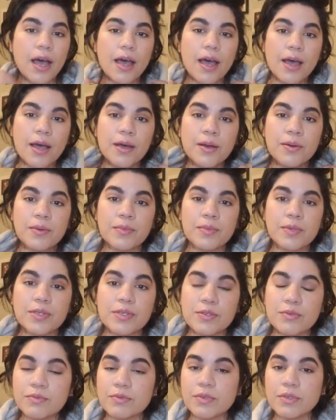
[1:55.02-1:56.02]
Um, but
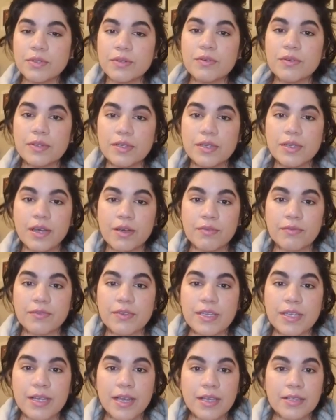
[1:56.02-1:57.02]
it's really, really
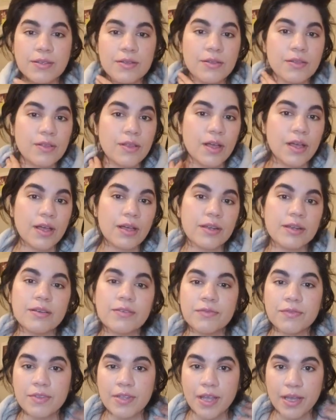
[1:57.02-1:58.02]
comfy. It has a lot
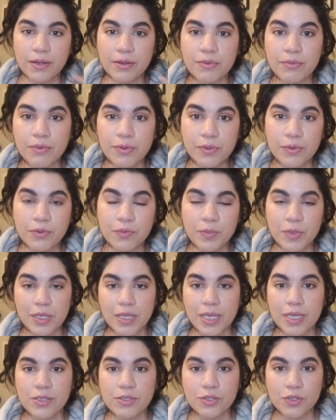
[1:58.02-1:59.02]
of neck room in
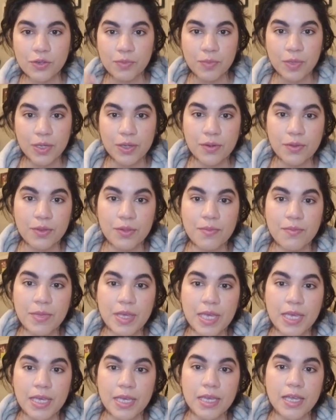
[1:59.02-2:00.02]
case you're bigger than
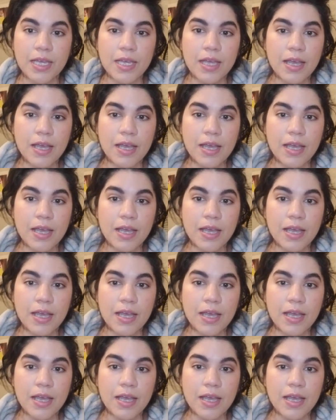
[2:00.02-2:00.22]
me.